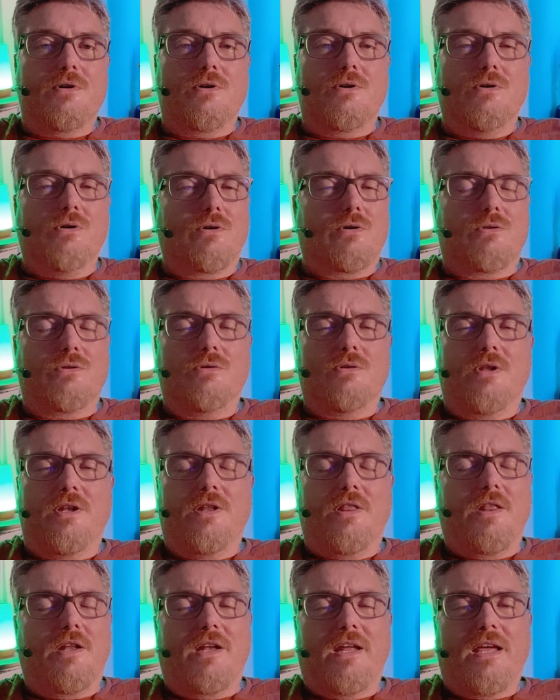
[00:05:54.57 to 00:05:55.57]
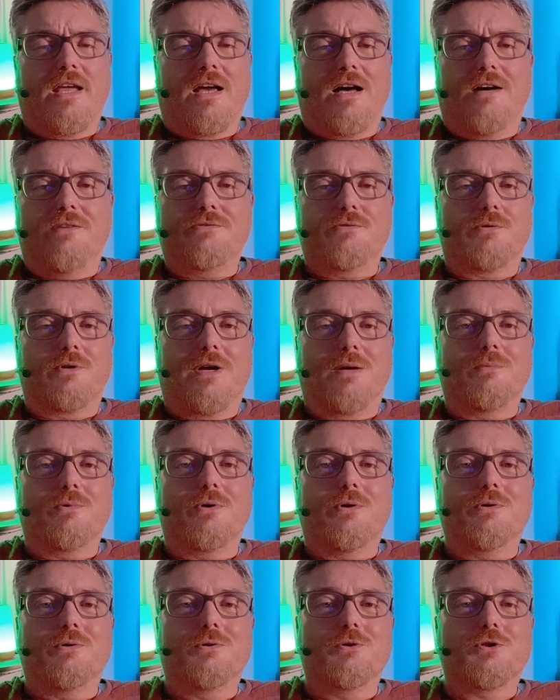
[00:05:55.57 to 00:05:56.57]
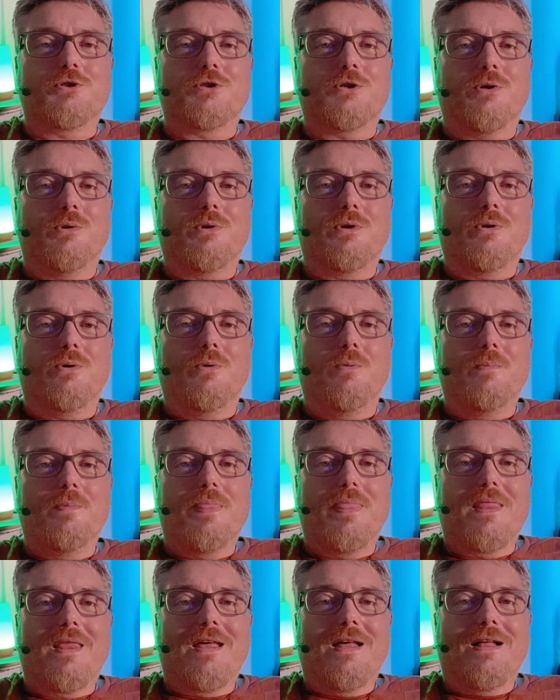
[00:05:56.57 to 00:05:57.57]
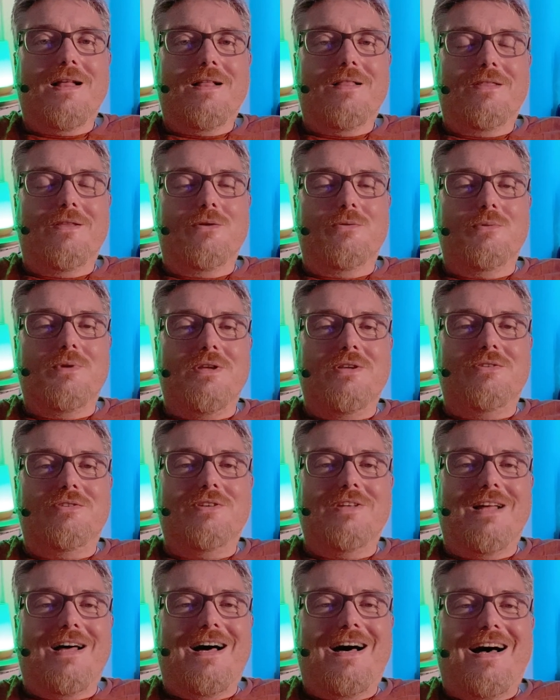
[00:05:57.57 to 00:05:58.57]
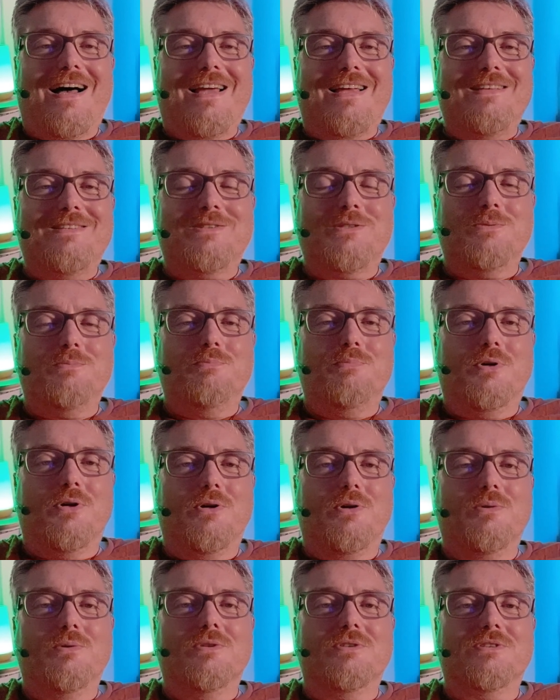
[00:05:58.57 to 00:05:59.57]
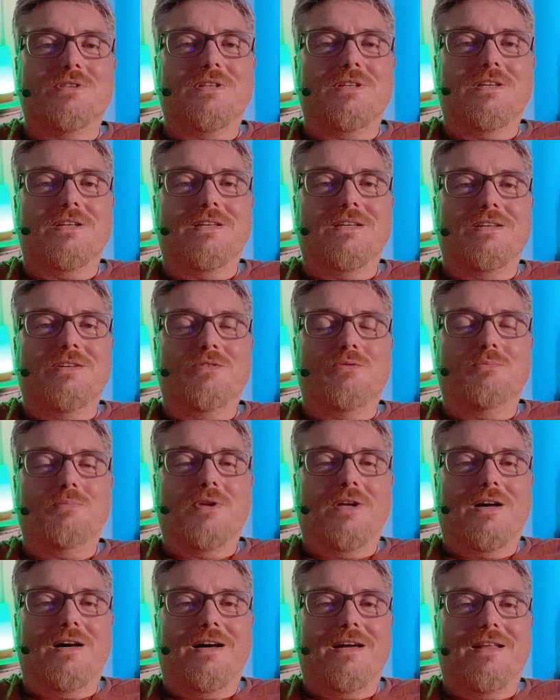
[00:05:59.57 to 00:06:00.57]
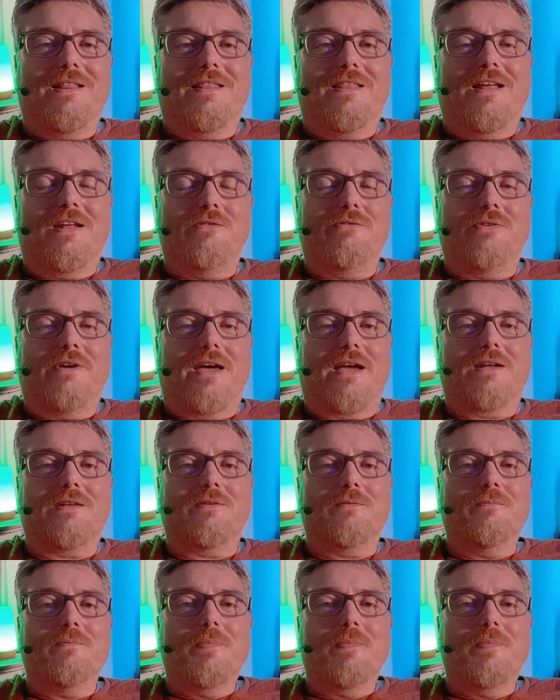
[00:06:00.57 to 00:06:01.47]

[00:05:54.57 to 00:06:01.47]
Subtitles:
or the day after, I'm going to show you the reason I suppose is behind that fact.